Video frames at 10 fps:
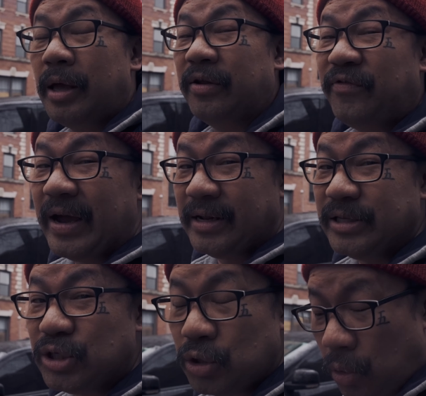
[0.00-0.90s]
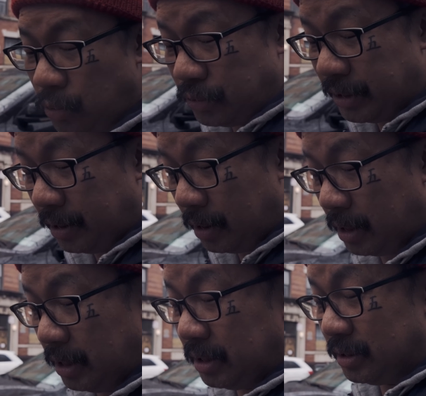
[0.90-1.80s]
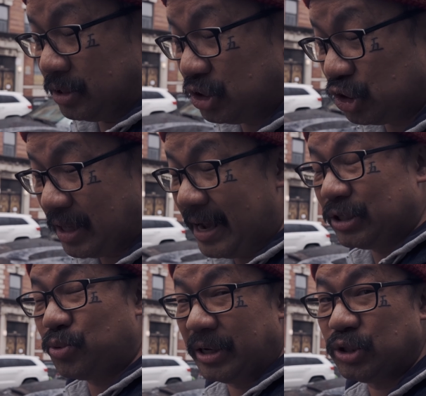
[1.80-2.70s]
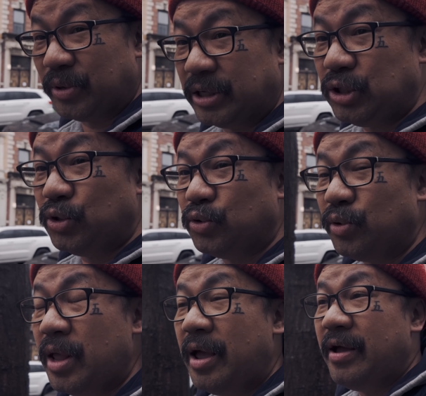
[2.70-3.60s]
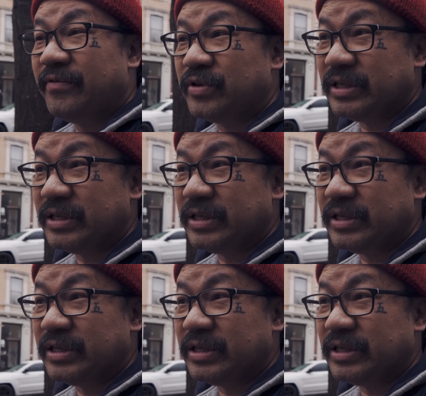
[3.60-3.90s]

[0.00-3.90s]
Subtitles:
It finally sold in July 2022 for